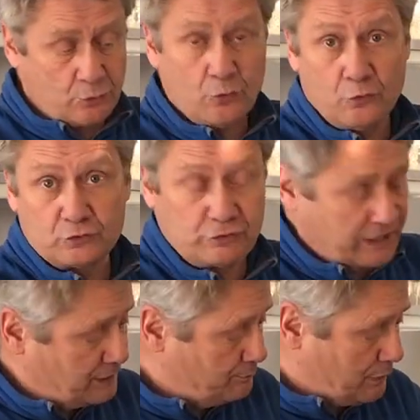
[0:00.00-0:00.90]
or
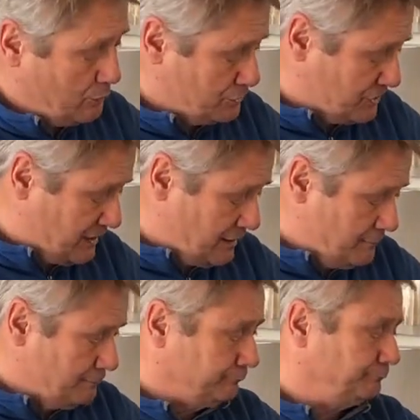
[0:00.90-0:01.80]
trekking poles here.
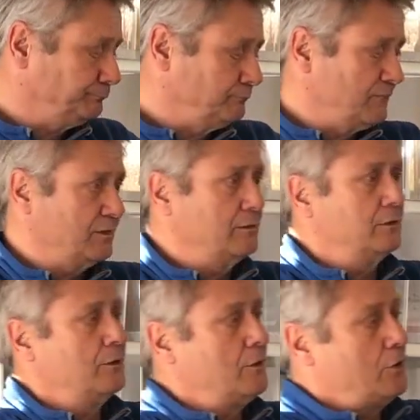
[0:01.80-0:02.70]

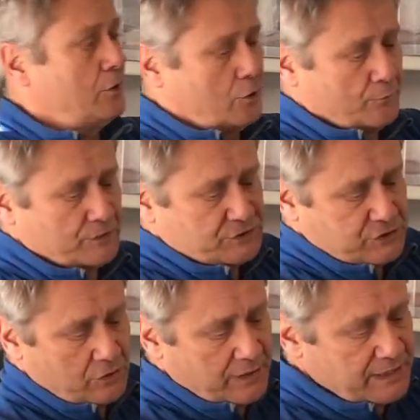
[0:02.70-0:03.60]
On the
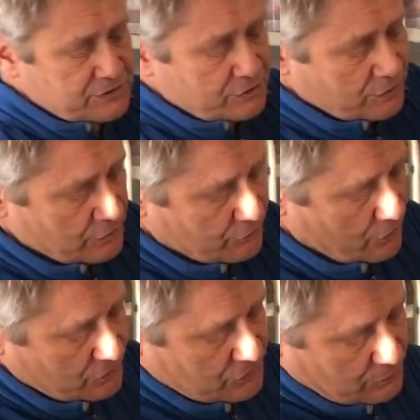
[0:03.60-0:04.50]
side you've
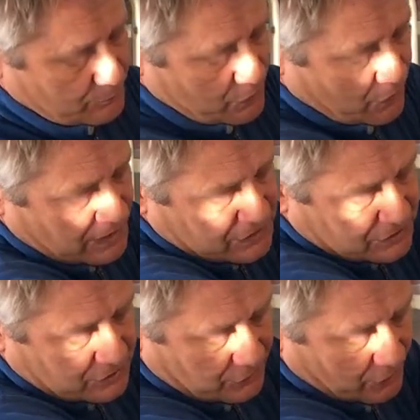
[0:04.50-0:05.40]
got some nice
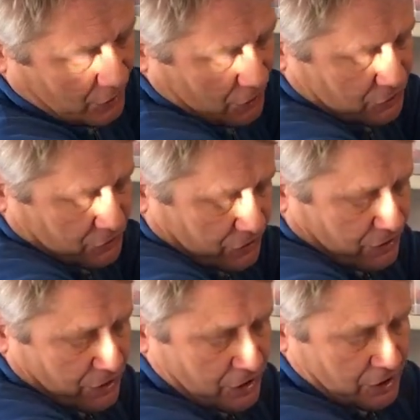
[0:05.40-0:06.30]
large
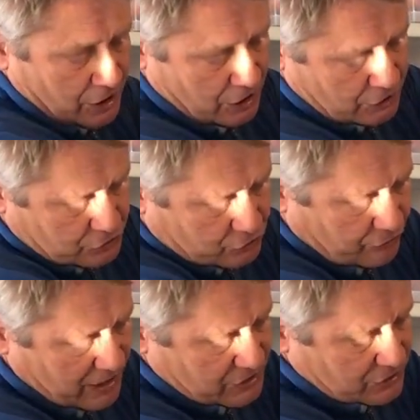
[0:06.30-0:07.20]

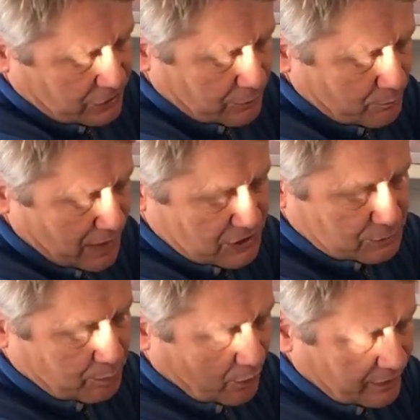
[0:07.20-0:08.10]
stretch mesh
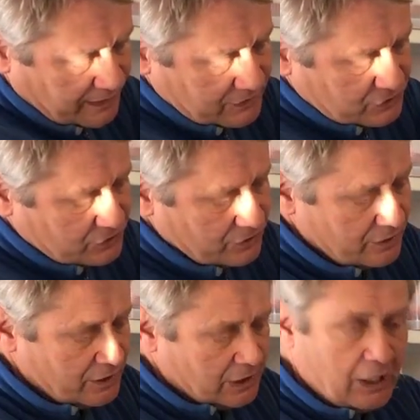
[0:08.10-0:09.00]
pockets.
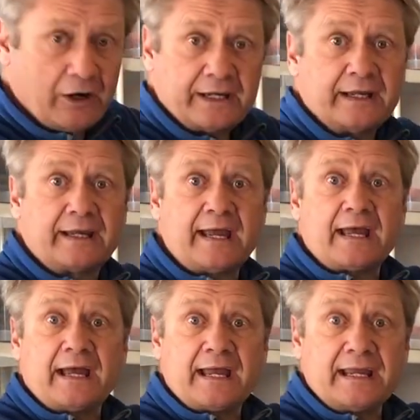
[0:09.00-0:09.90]
I can get
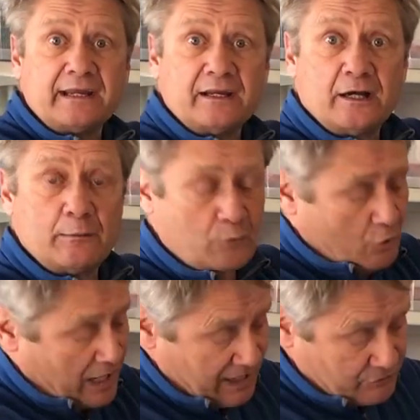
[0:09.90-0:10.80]
a,
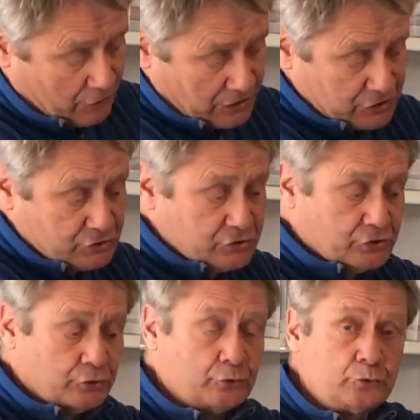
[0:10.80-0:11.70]
or I have got a
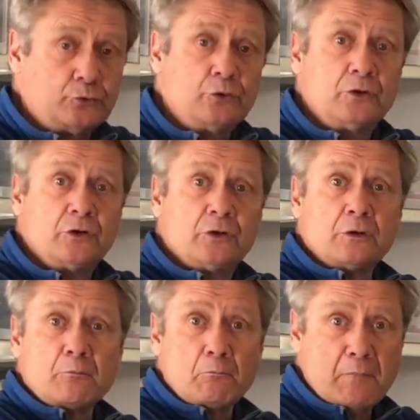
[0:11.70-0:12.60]

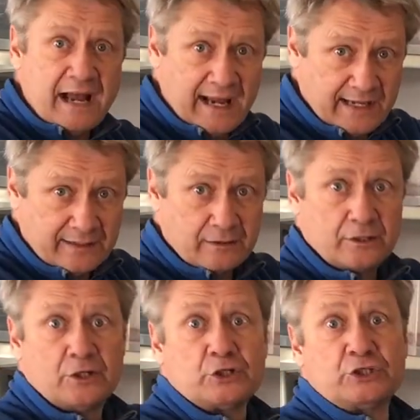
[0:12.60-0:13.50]
2-man
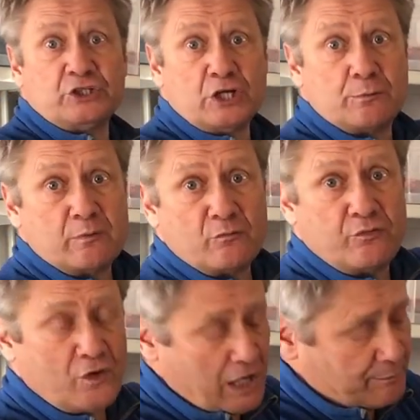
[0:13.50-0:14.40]
Cuban
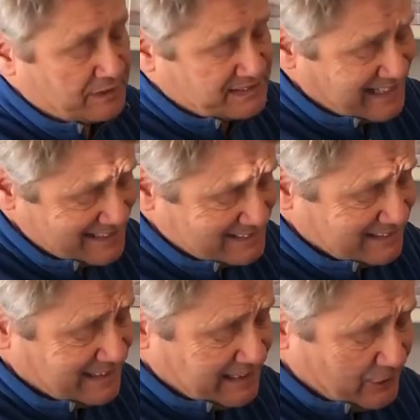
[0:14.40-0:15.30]
fibre tent in here,